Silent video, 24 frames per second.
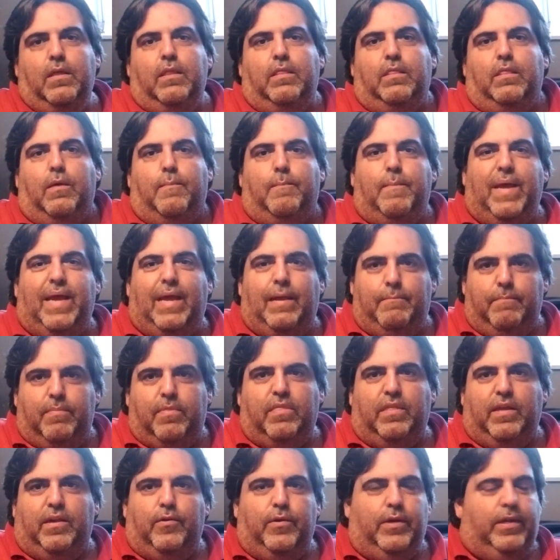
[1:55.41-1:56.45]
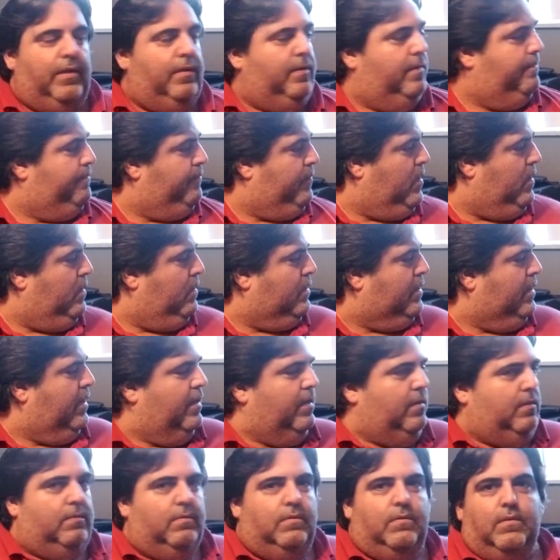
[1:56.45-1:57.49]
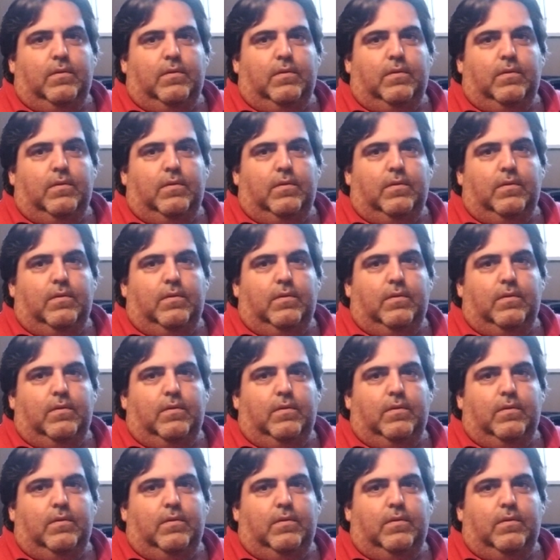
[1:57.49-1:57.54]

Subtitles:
the MAME theory, okay?